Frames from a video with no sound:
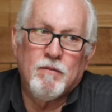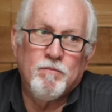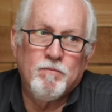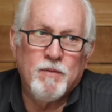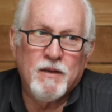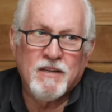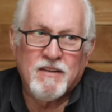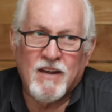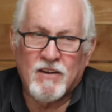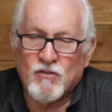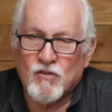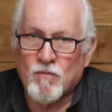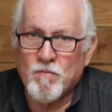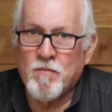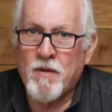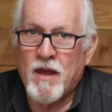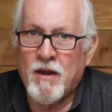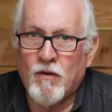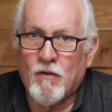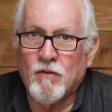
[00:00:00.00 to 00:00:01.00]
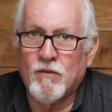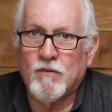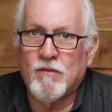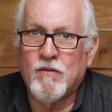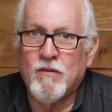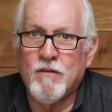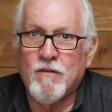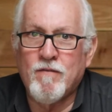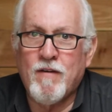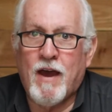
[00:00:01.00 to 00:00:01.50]
be detrimental
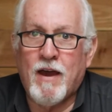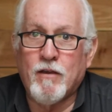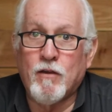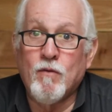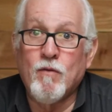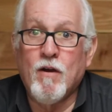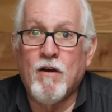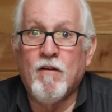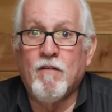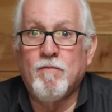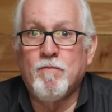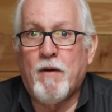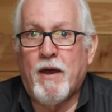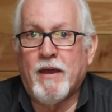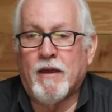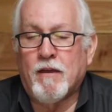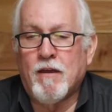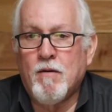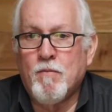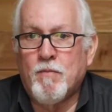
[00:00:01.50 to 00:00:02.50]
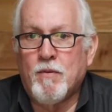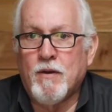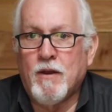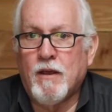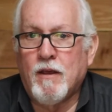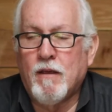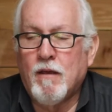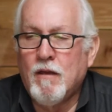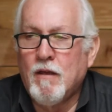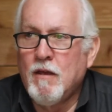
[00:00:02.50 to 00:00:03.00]
to the value of my
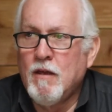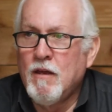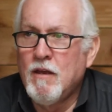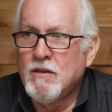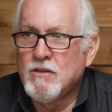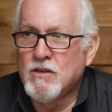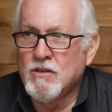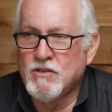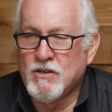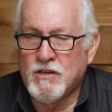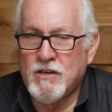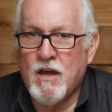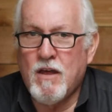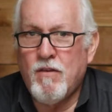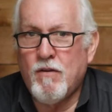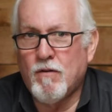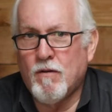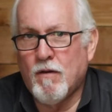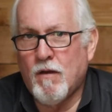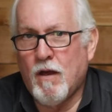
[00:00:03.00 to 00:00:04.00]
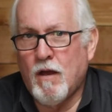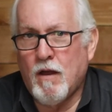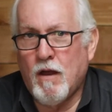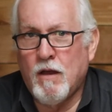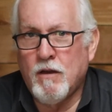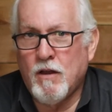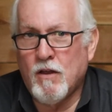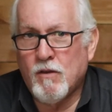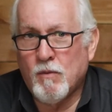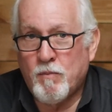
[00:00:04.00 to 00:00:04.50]
company. So there's
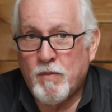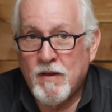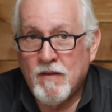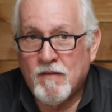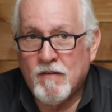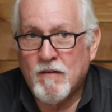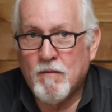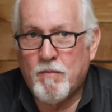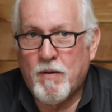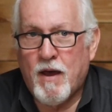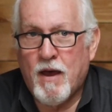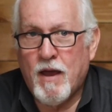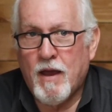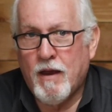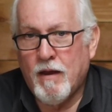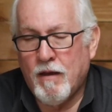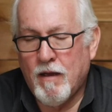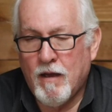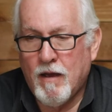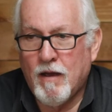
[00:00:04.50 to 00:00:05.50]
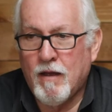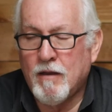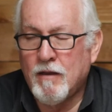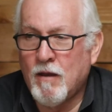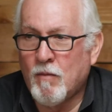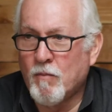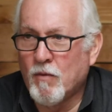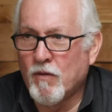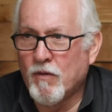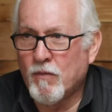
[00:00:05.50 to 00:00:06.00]
another piece of the pie.
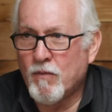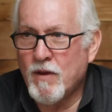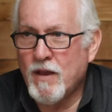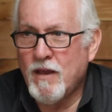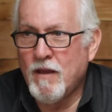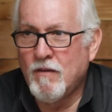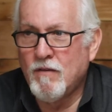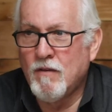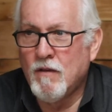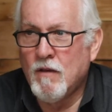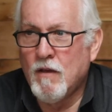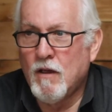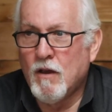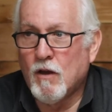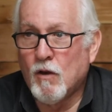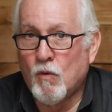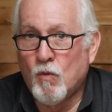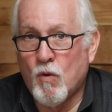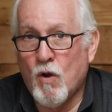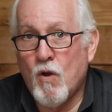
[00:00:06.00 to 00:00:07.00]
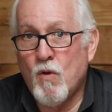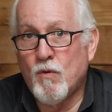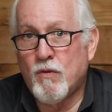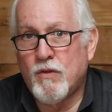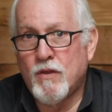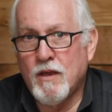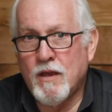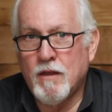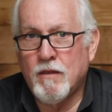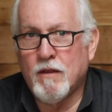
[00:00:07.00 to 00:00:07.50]
Number 3 is
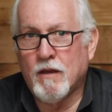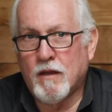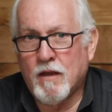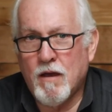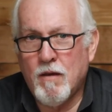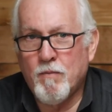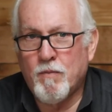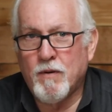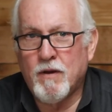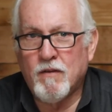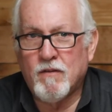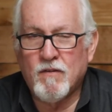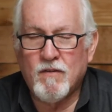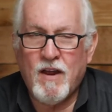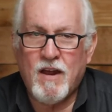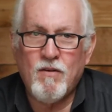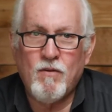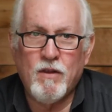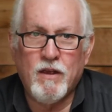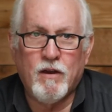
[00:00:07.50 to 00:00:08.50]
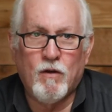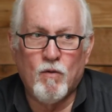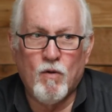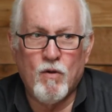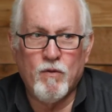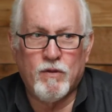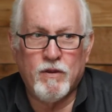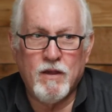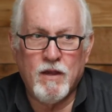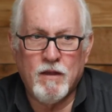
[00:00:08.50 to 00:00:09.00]
growth in the company. So not only
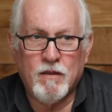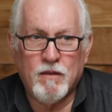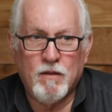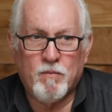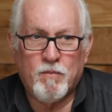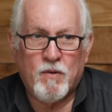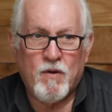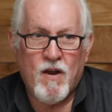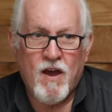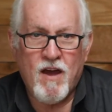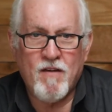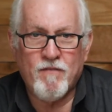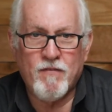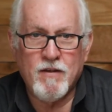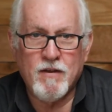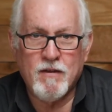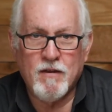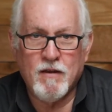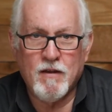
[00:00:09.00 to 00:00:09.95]
growth in the profit